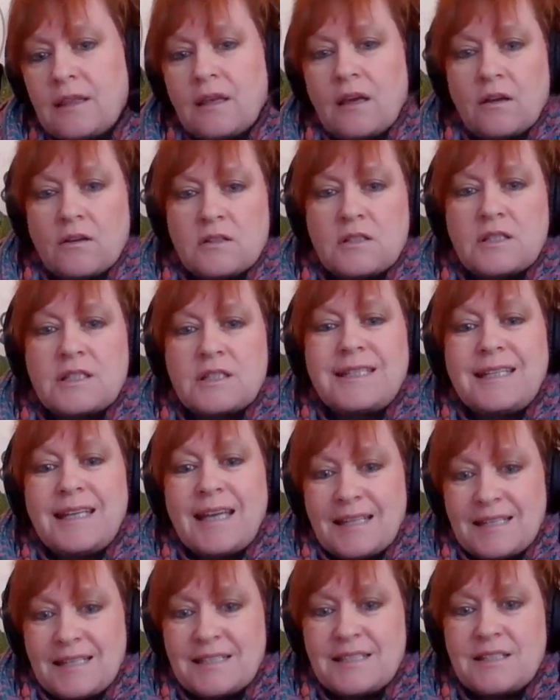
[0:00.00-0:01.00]
the answer is
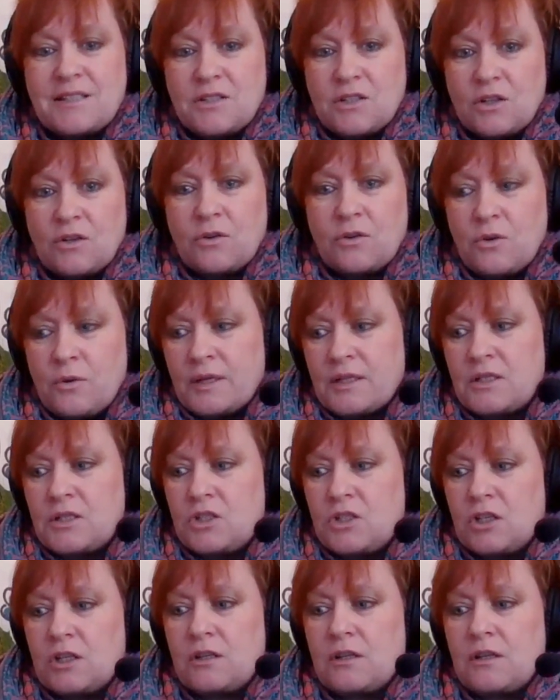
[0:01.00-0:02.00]
yes to your
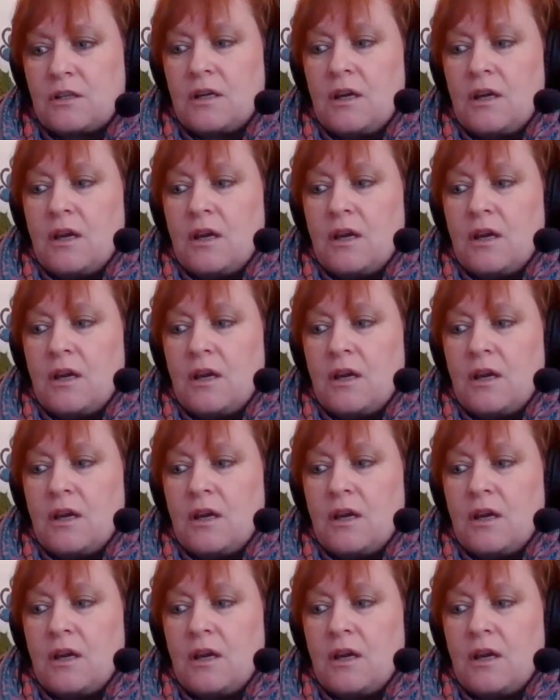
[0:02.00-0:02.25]
question.